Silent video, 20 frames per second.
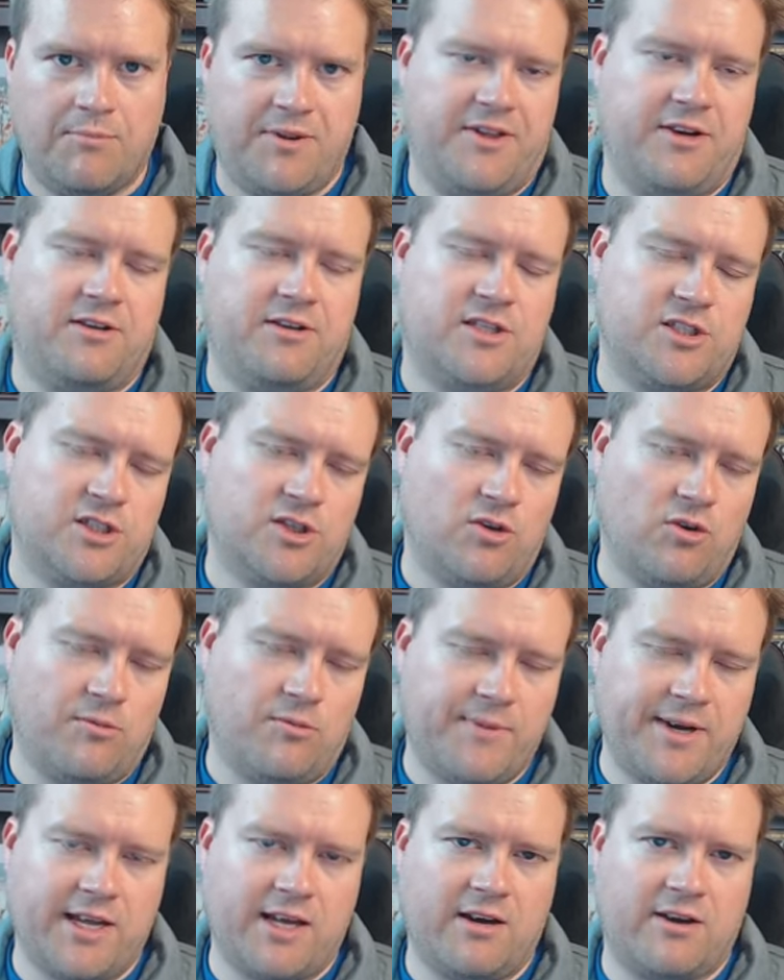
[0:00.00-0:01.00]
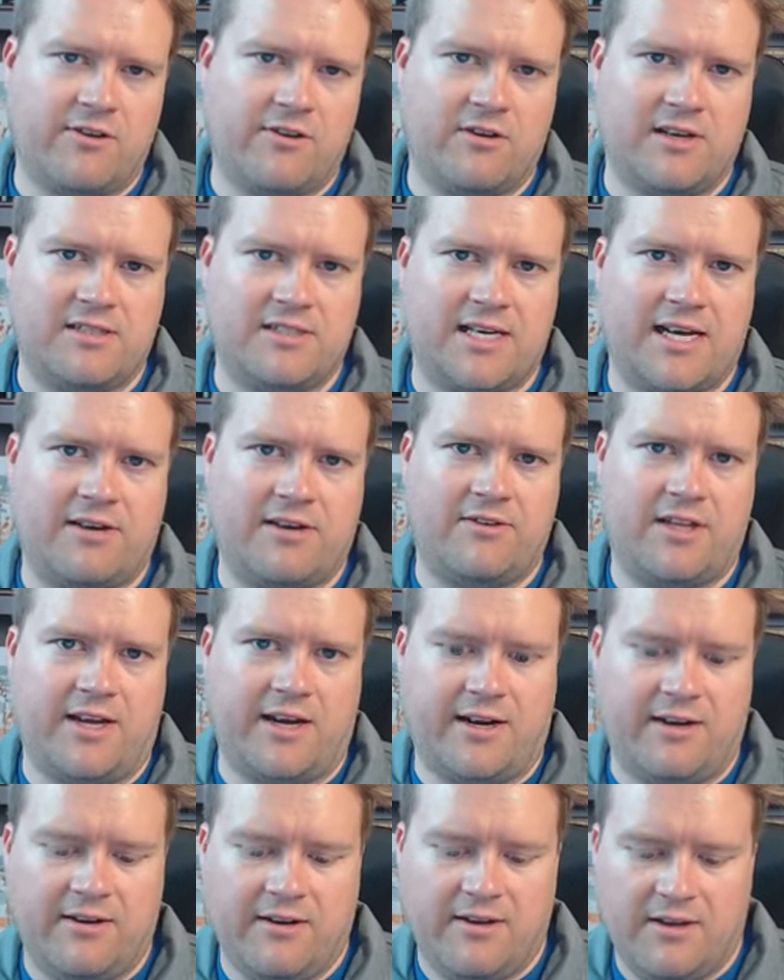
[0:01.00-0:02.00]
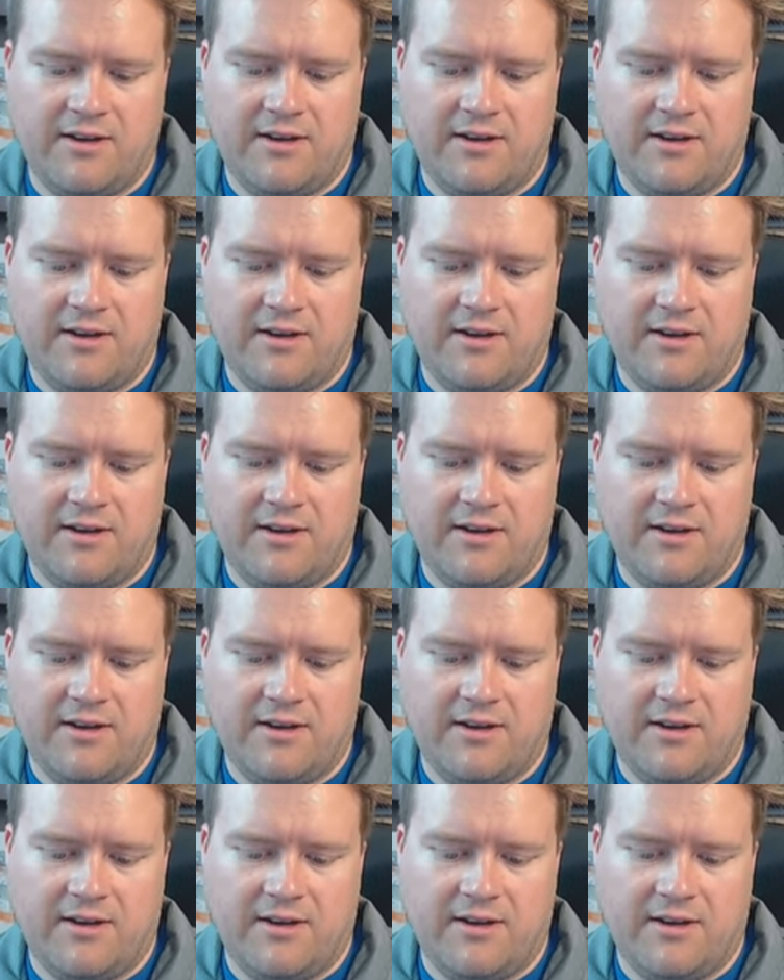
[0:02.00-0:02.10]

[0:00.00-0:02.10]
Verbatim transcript: but there's so many others out there.